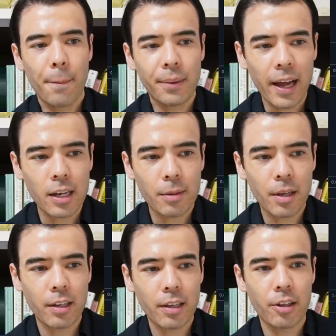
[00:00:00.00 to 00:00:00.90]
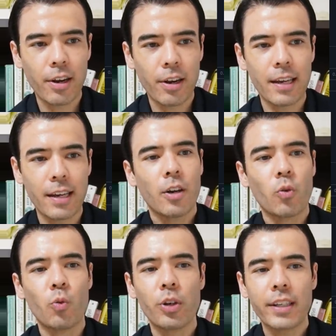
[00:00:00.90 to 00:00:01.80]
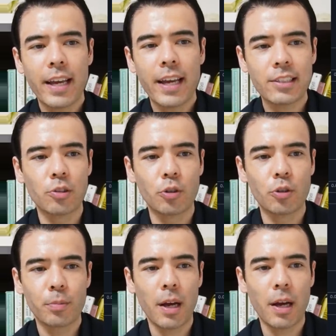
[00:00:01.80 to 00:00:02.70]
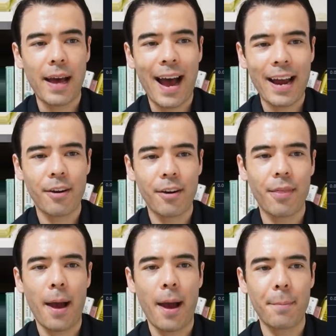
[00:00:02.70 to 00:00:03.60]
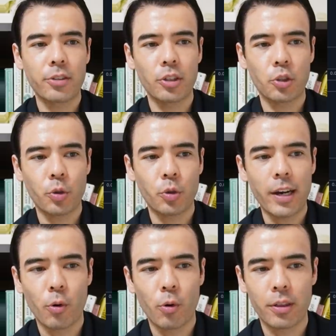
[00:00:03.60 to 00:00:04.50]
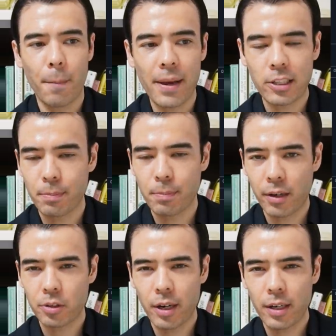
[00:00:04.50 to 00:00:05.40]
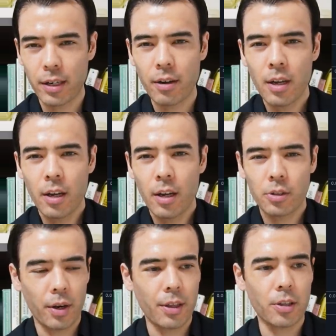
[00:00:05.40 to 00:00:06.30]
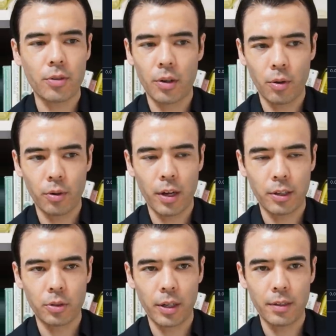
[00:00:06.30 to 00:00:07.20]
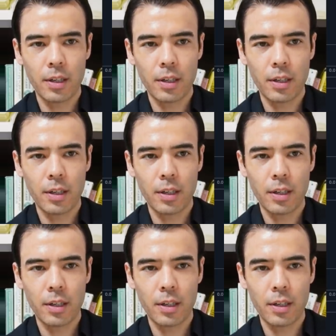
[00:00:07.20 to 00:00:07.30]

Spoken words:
Platinum, on the other hand, really hasn't zoomed up higher that much. It's trading more with the base metals right now, so I think you can hold on to it.